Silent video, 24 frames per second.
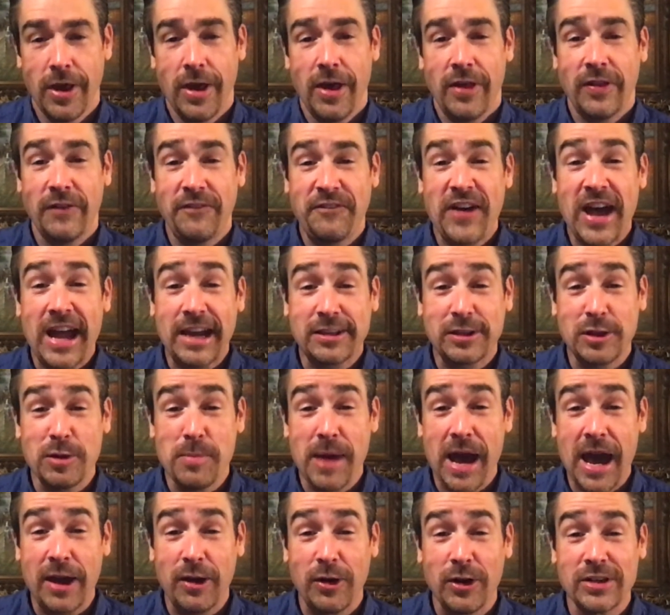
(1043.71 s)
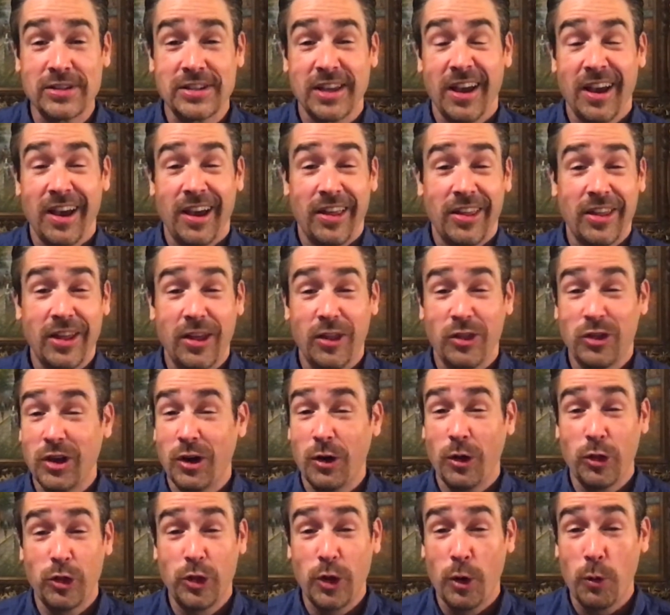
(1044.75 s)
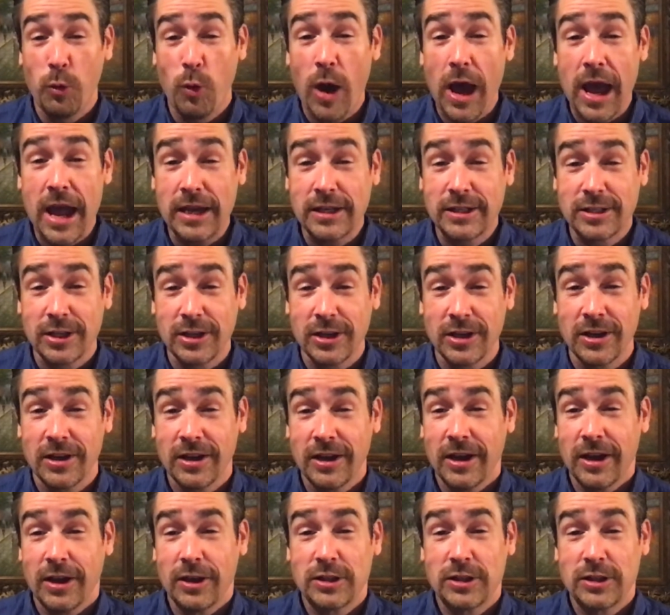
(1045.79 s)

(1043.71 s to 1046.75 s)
The fact of the matter is that the way to